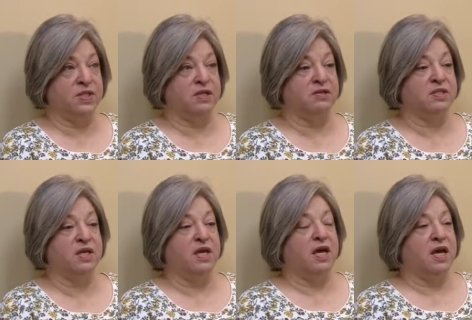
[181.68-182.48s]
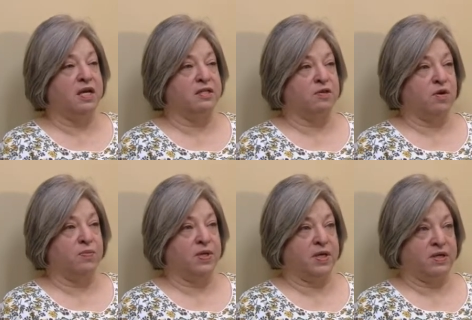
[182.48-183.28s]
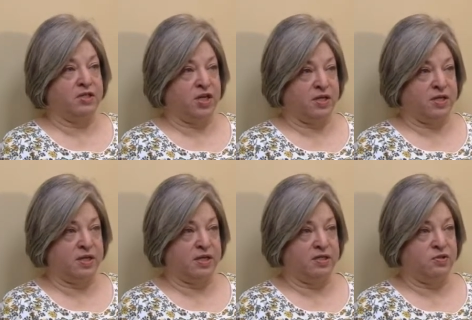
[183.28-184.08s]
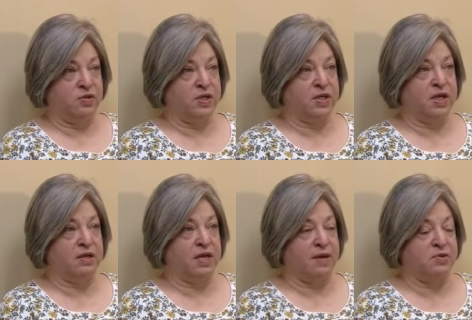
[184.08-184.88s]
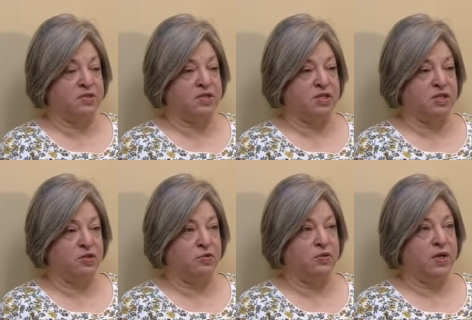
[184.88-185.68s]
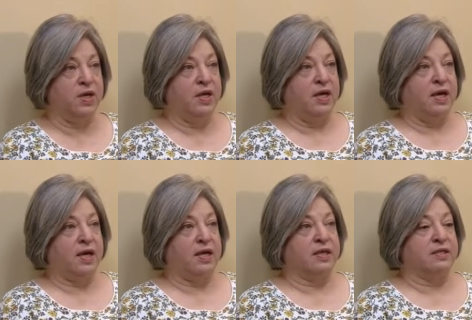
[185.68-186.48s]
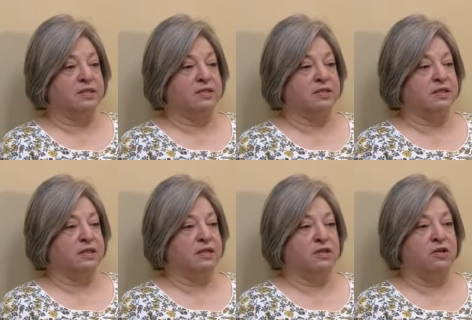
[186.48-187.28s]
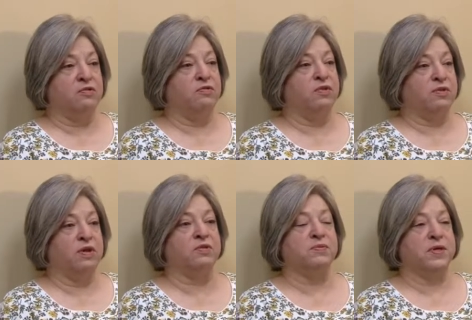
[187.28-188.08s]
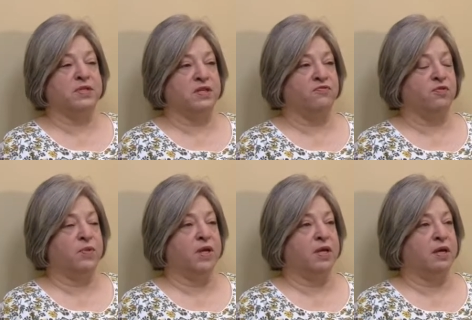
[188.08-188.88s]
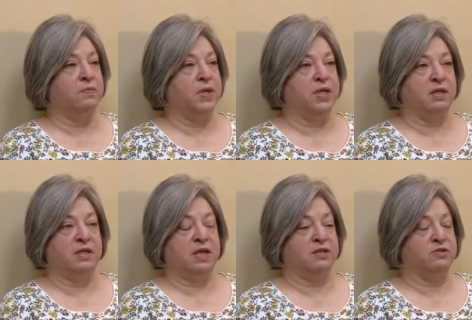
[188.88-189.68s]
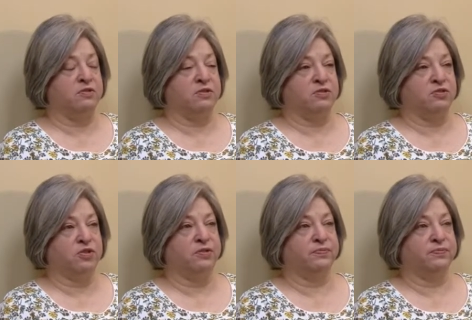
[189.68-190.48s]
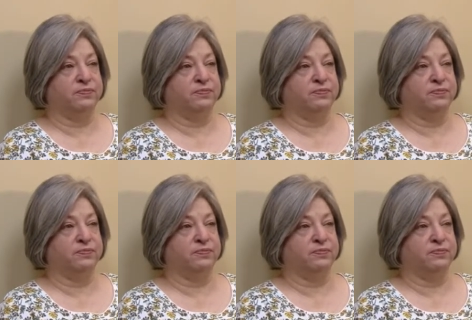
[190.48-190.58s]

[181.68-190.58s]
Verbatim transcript: cells, and so I began checking into it and came to see you and knew that that was the best thing for me, and I immediately canceled the surgery.